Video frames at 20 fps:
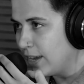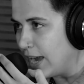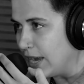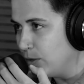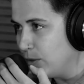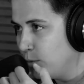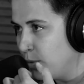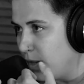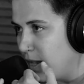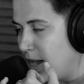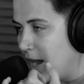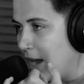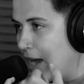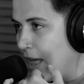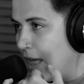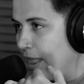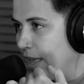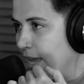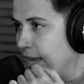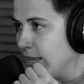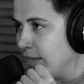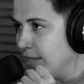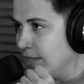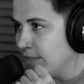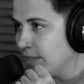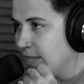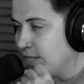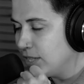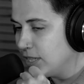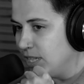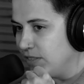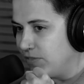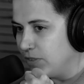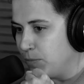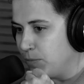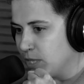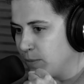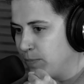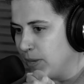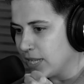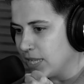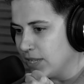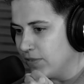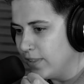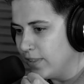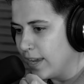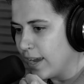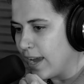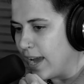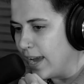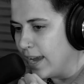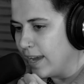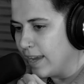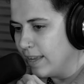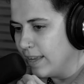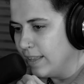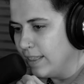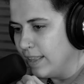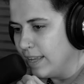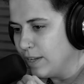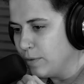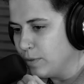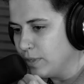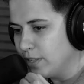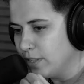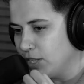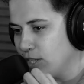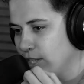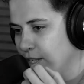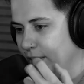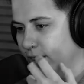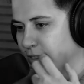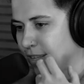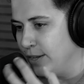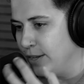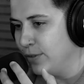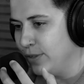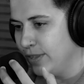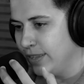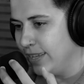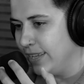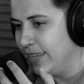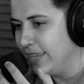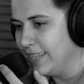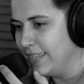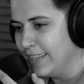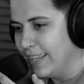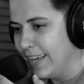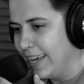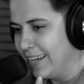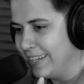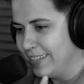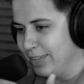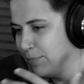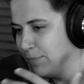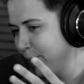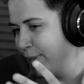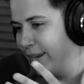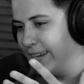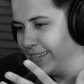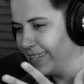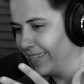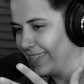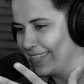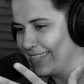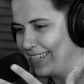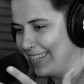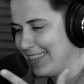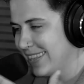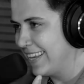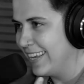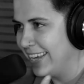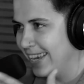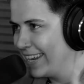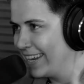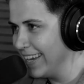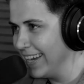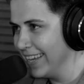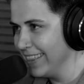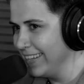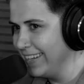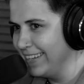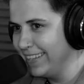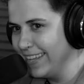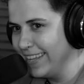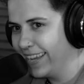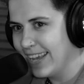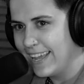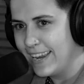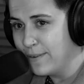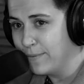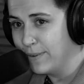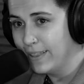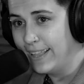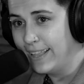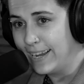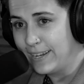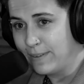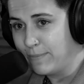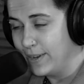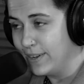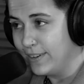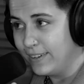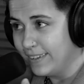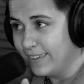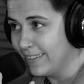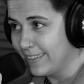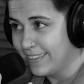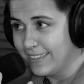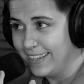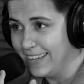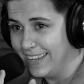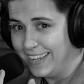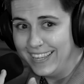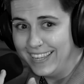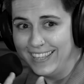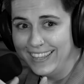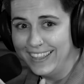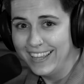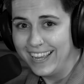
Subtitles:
Dude, I like such a different perspective. Like I like was such a lonely, like depressed kid. I didn't think anyone liked me, honestly.